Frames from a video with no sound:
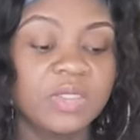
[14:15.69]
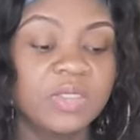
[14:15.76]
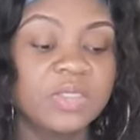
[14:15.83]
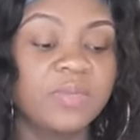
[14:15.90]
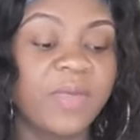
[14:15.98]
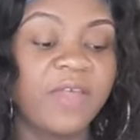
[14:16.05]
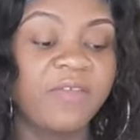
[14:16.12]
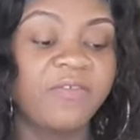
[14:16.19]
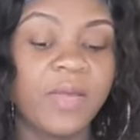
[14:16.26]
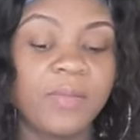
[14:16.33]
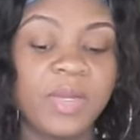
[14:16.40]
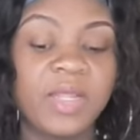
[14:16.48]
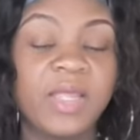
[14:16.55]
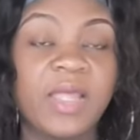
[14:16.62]
to my
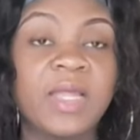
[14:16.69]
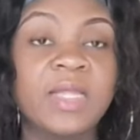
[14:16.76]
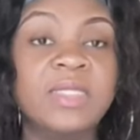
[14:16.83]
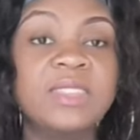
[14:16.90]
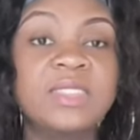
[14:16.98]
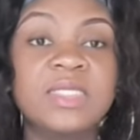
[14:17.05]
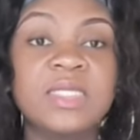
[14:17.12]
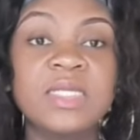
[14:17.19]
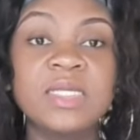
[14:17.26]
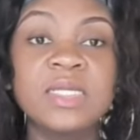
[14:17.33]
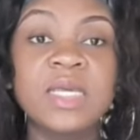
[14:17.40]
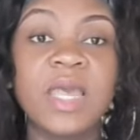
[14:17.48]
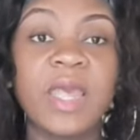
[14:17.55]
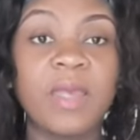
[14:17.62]
family, and
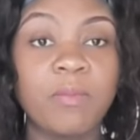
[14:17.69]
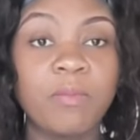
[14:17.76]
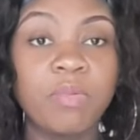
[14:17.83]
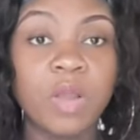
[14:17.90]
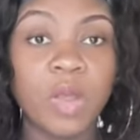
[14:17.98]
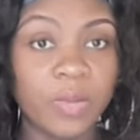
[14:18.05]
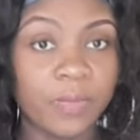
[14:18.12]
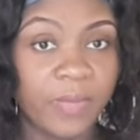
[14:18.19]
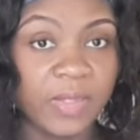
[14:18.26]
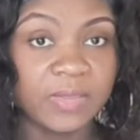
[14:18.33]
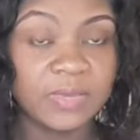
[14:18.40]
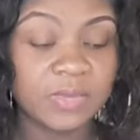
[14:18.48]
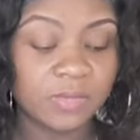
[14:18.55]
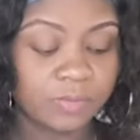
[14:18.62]
seek
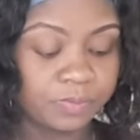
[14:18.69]
employment.